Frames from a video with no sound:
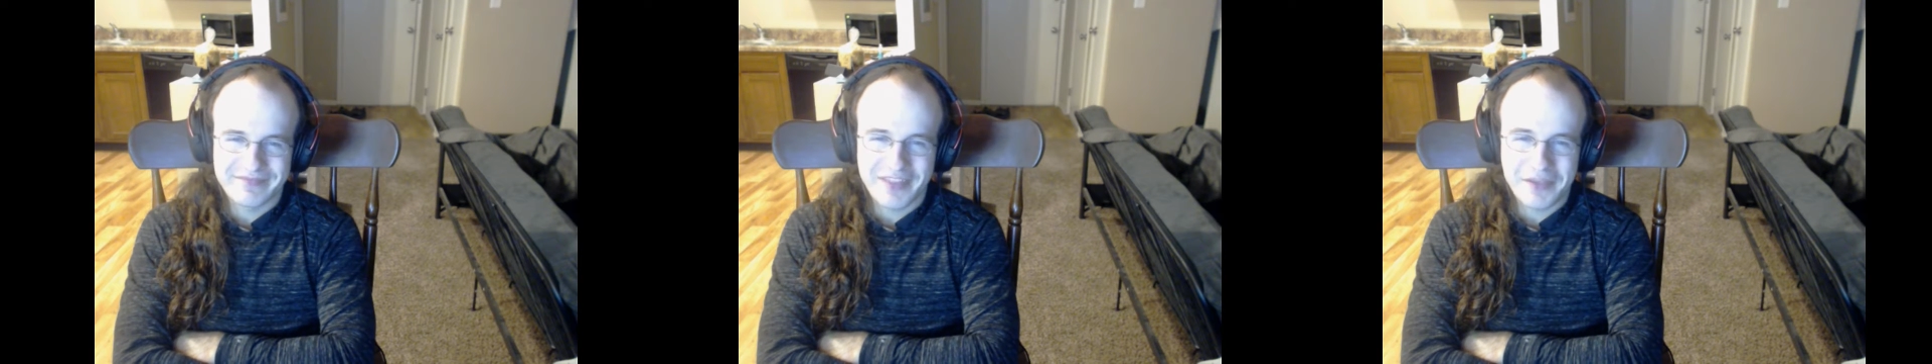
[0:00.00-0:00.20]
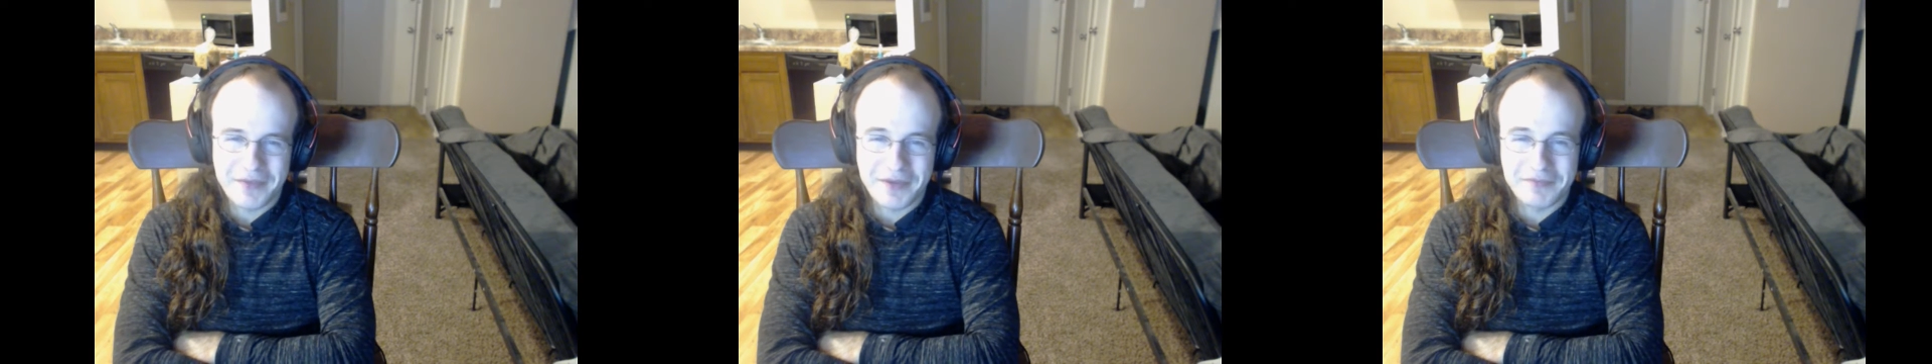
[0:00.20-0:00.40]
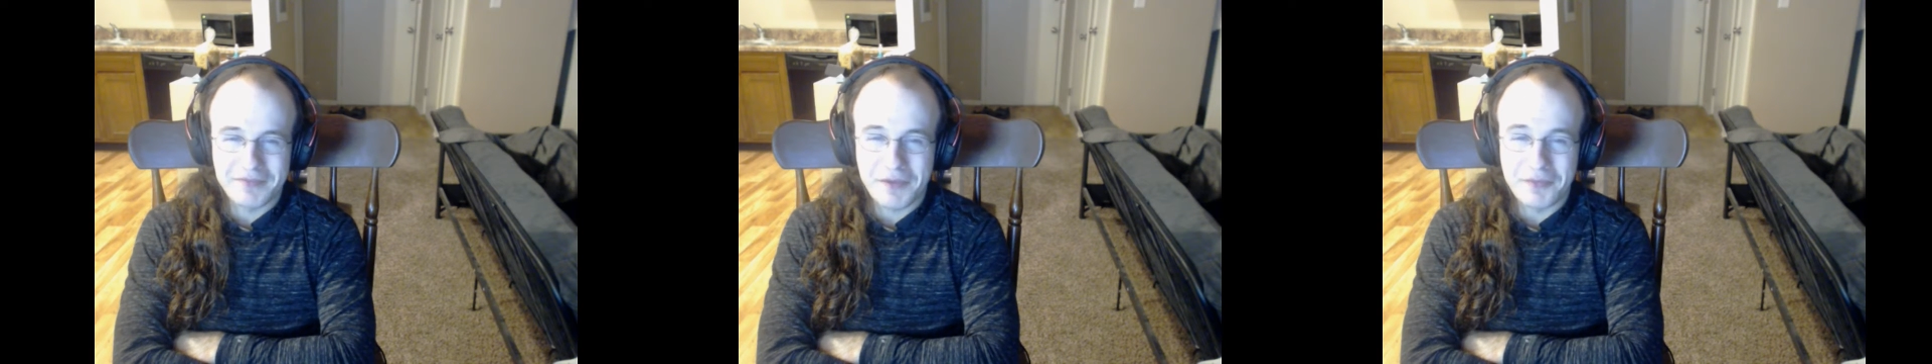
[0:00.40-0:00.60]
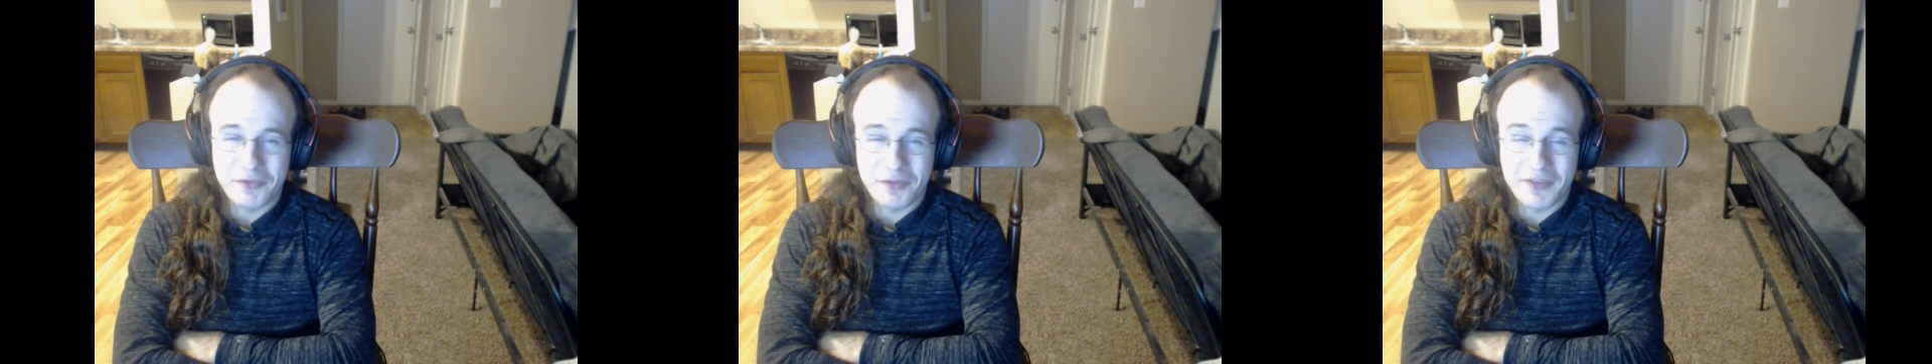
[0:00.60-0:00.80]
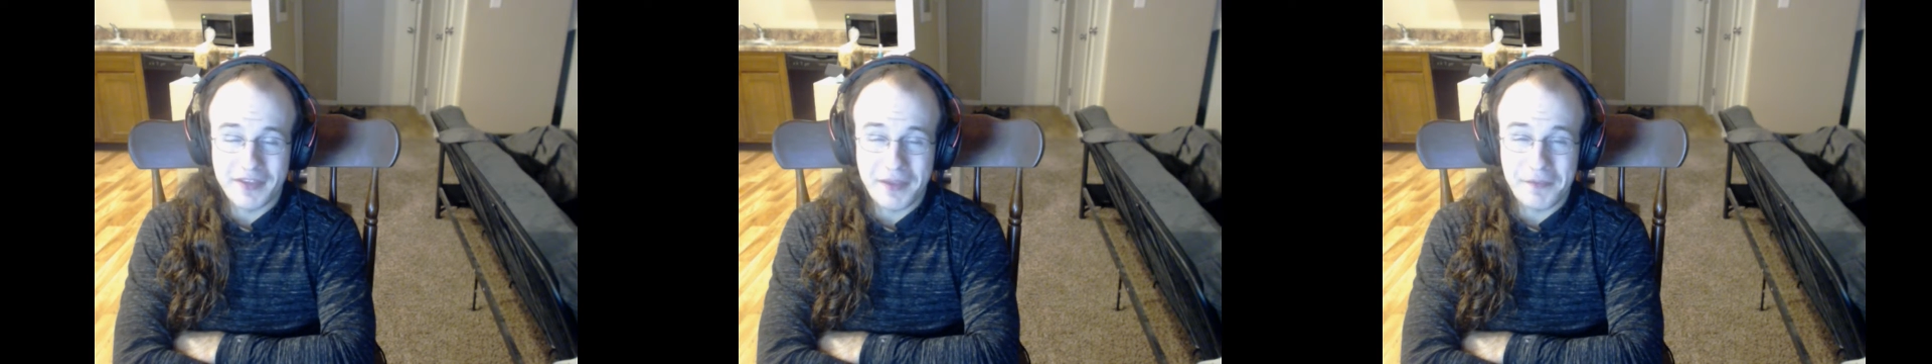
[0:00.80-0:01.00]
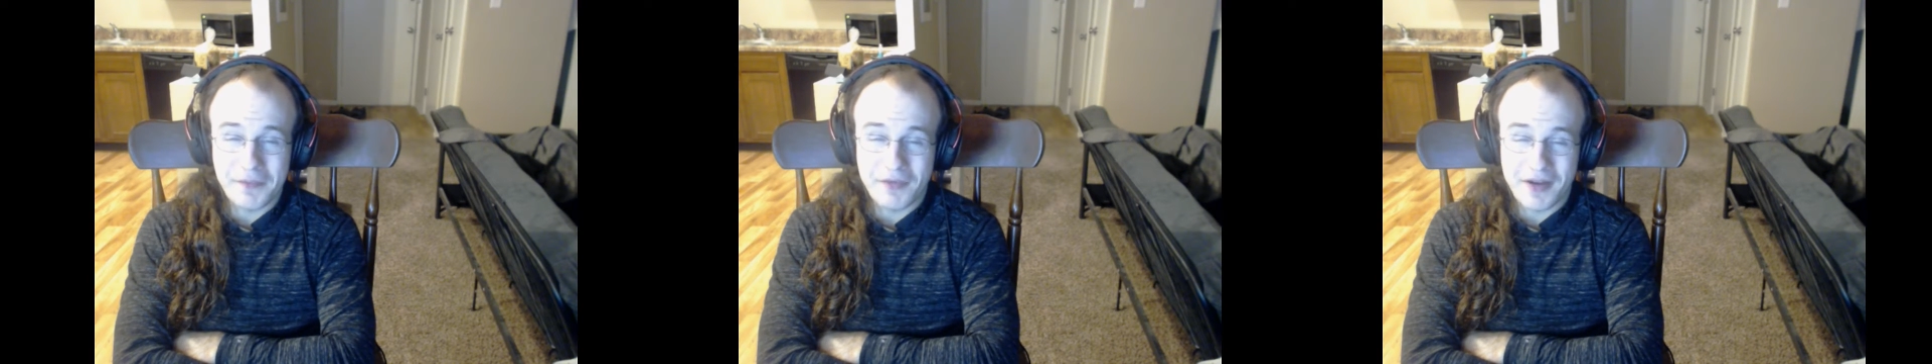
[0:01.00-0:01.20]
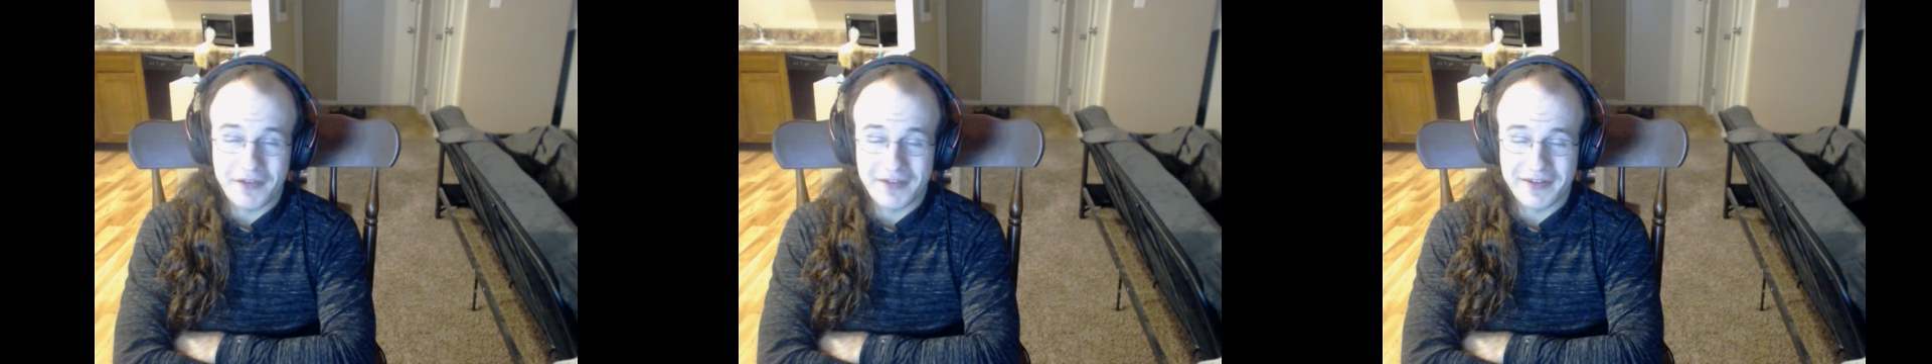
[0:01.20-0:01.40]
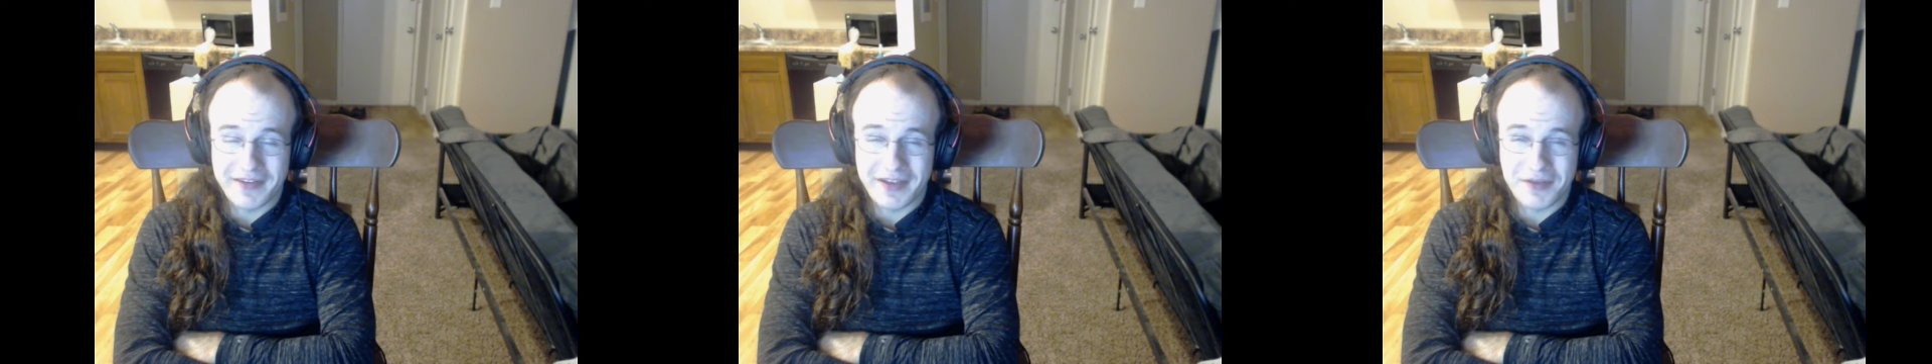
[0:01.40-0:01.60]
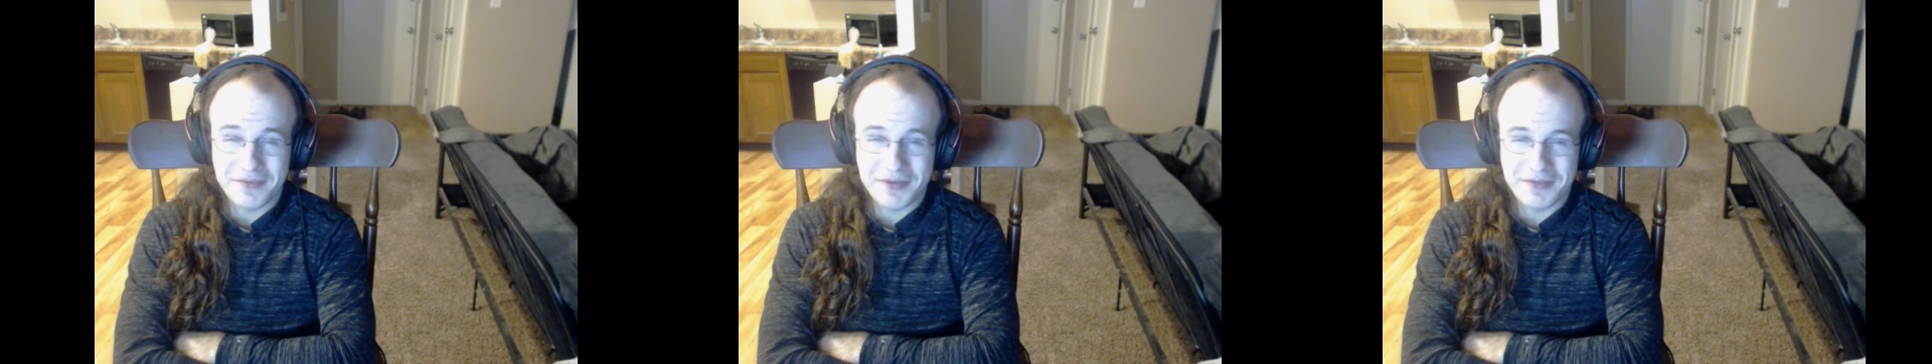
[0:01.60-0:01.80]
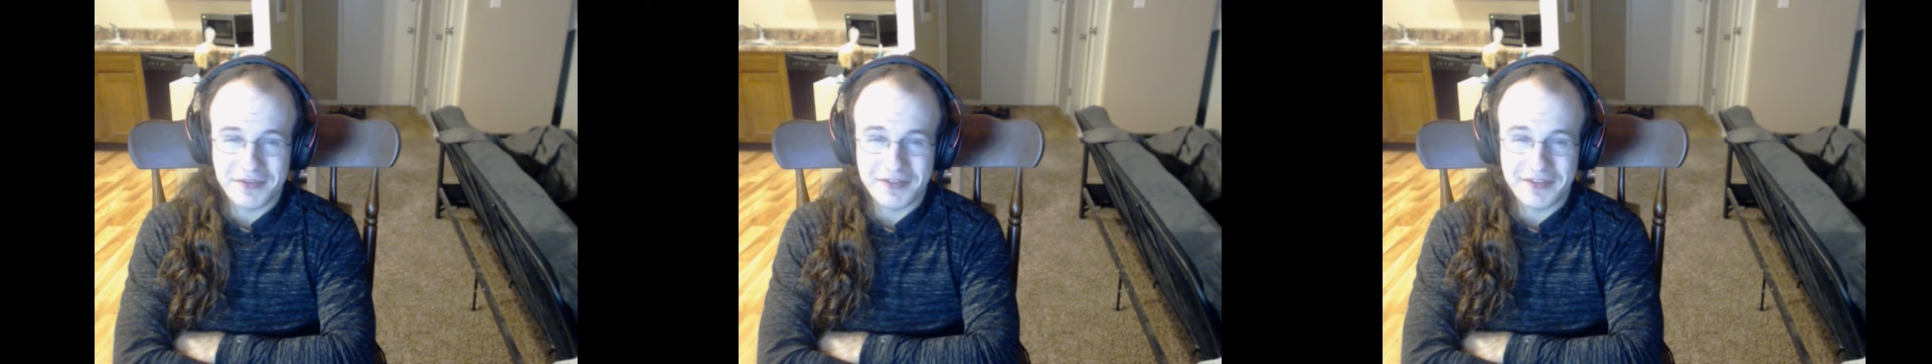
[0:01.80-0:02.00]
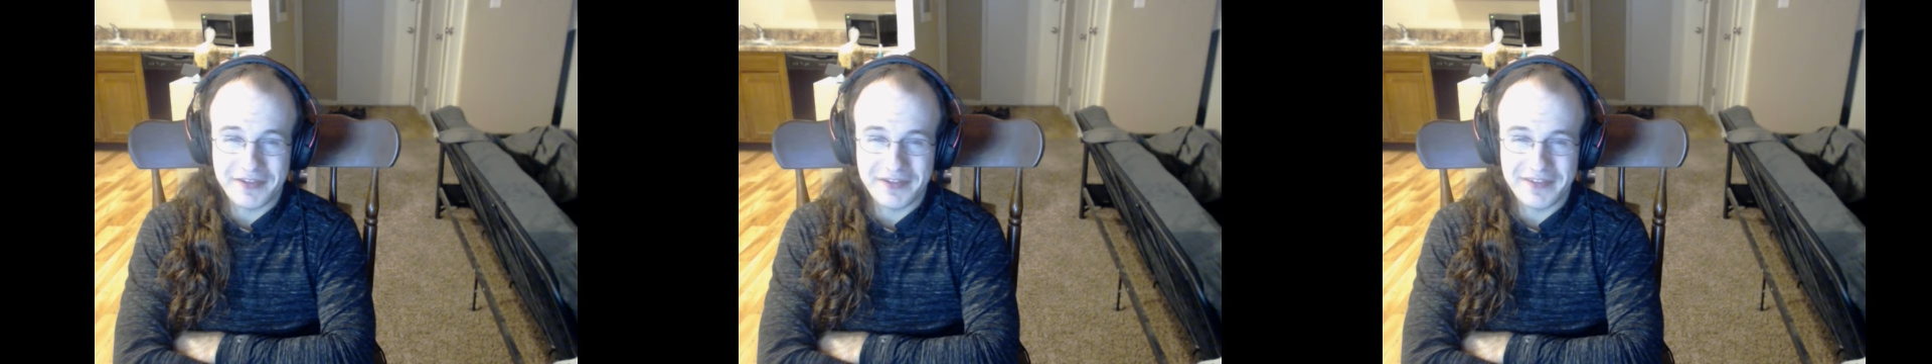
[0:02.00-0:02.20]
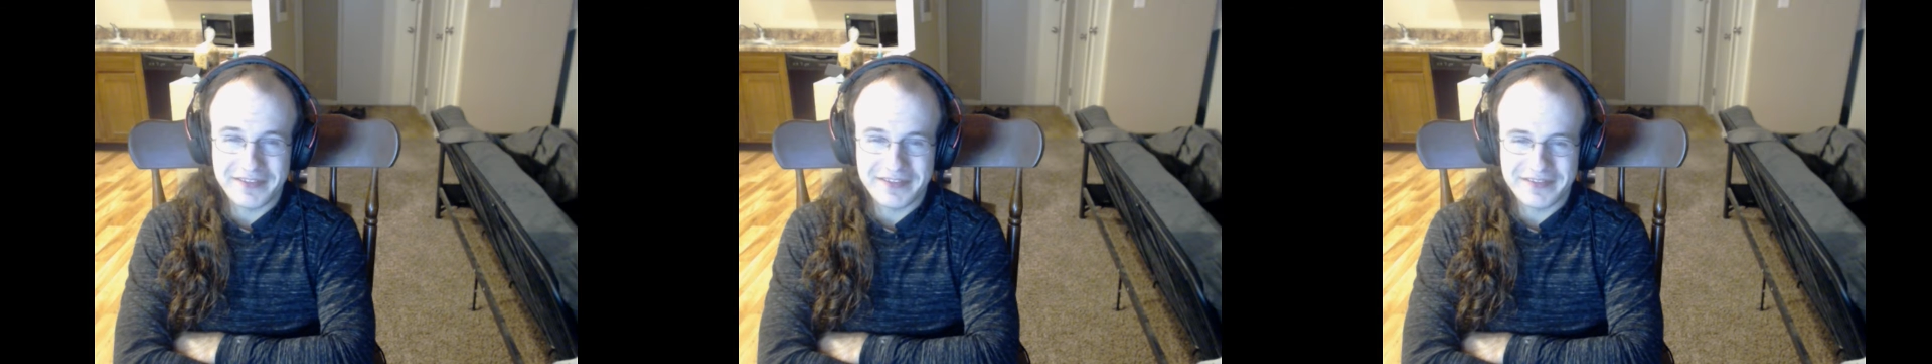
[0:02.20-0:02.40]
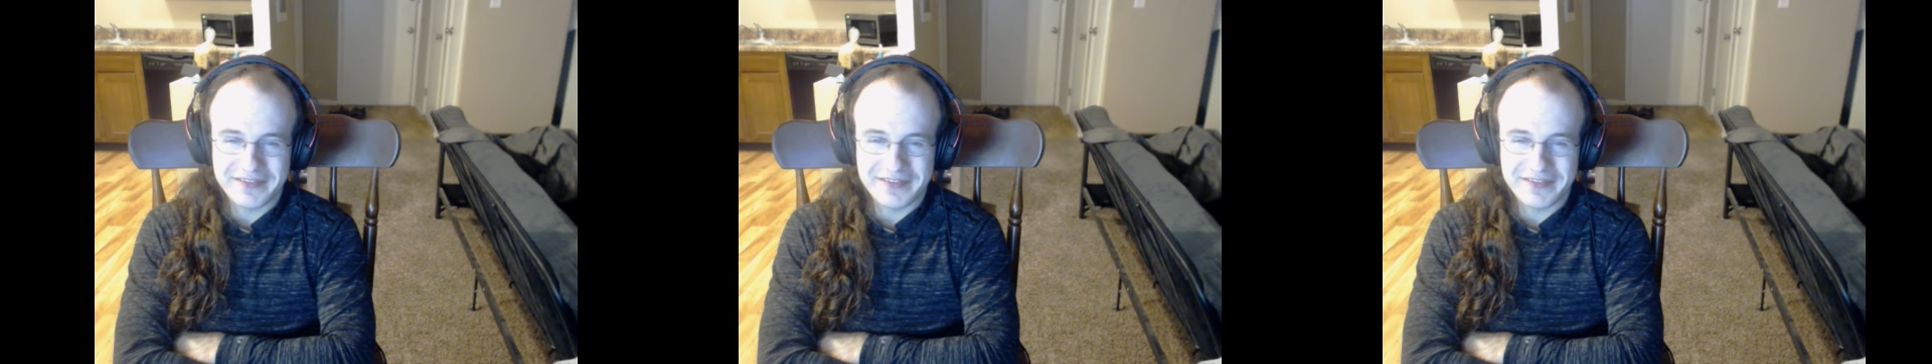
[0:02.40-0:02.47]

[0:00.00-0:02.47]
I mean, I'm enjoying the game I'm playing right now, but still,